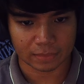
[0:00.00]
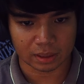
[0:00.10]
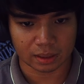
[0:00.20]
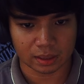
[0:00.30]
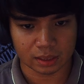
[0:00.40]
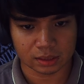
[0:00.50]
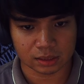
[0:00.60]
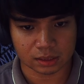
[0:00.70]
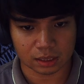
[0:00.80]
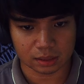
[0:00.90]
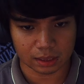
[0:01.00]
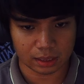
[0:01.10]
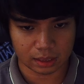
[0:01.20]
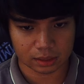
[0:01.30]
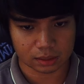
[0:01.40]
It's
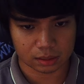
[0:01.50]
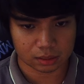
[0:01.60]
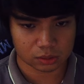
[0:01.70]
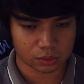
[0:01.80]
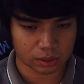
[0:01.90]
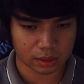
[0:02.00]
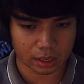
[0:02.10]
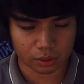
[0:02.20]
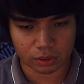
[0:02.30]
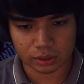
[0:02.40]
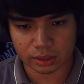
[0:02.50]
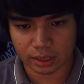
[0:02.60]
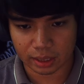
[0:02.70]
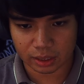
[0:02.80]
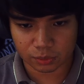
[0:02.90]
delete student record,
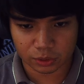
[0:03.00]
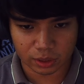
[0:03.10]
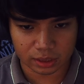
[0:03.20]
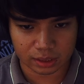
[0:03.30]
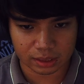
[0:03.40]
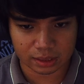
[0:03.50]
and we do not need the